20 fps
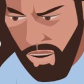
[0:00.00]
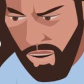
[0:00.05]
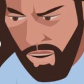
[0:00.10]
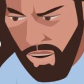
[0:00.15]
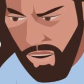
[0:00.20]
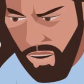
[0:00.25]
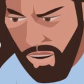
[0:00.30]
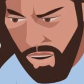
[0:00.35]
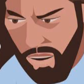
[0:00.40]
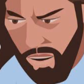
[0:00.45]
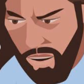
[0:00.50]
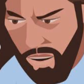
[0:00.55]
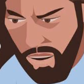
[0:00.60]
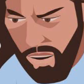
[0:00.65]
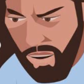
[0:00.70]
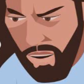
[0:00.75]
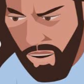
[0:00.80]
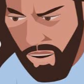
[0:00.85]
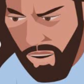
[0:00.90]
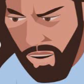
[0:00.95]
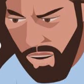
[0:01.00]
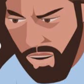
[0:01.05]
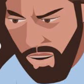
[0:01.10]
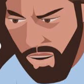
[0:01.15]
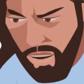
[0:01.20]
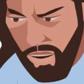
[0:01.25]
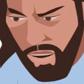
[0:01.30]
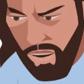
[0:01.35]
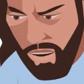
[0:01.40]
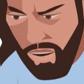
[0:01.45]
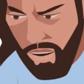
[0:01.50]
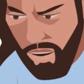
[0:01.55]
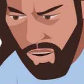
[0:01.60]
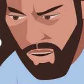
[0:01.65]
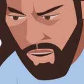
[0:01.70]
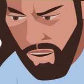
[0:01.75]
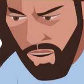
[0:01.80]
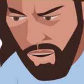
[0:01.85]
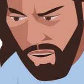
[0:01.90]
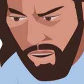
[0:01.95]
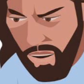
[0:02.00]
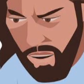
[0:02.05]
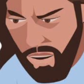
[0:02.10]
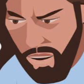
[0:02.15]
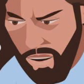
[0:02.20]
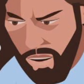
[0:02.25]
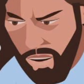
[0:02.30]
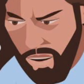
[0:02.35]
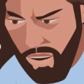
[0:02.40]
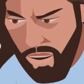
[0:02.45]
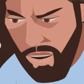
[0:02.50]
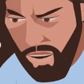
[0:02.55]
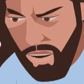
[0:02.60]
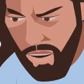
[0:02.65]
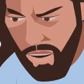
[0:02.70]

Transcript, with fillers: they give wisdom to the simple.